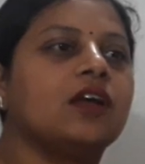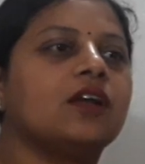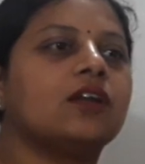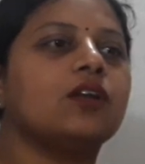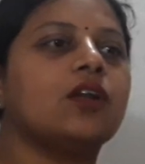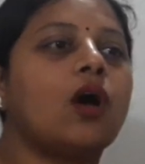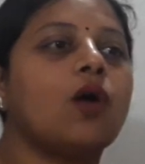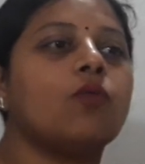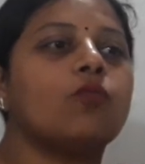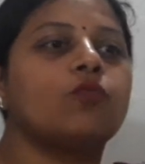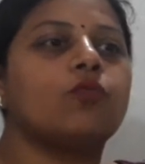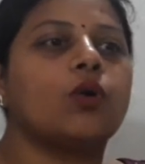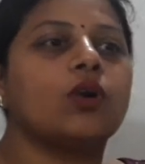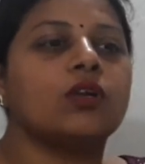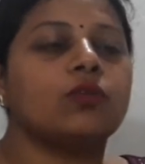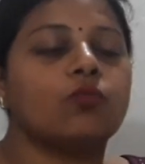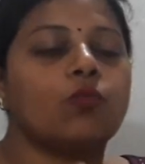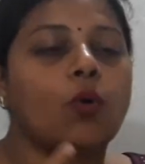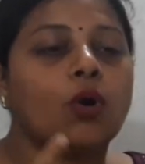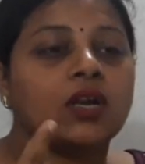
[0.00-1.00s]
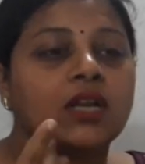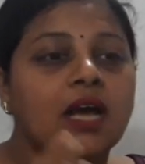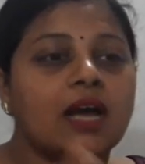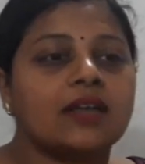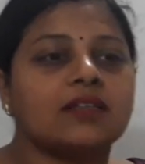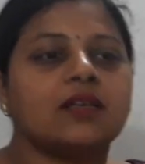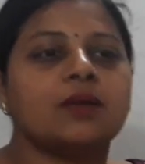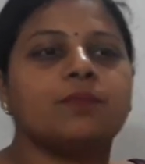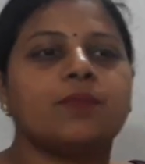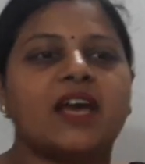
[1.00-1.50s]
Now what
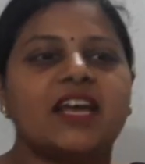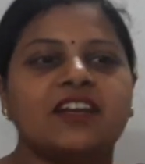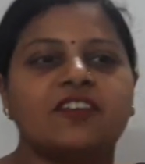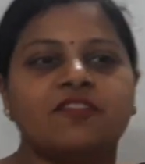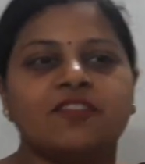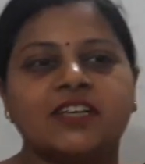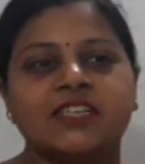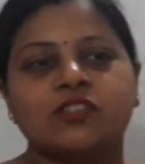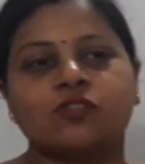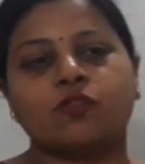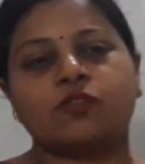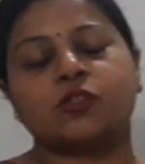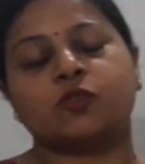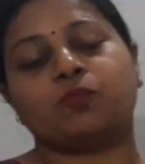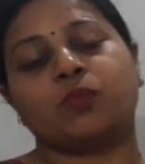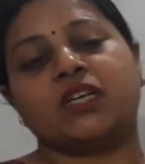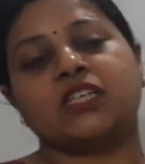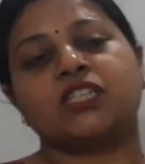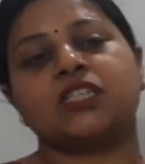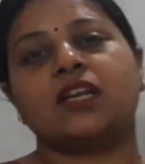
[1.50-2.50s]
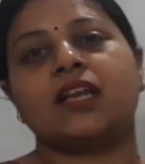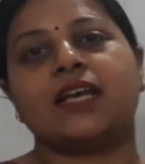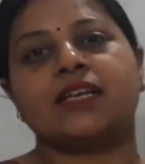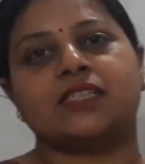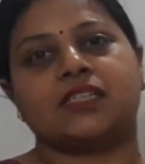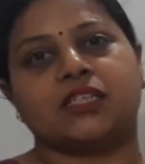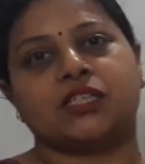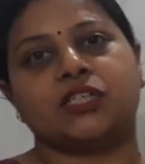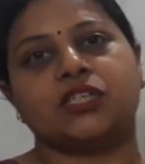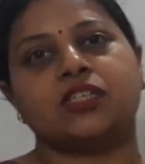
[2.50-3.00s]
are the benefits of
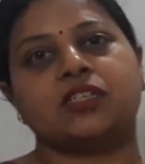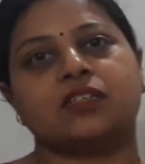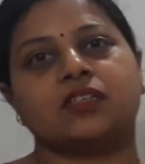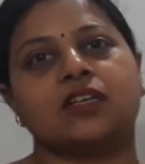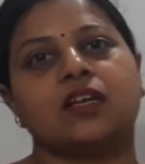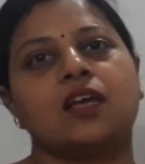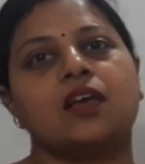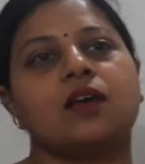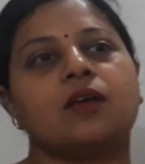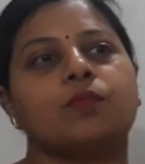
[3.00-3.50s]
specialization?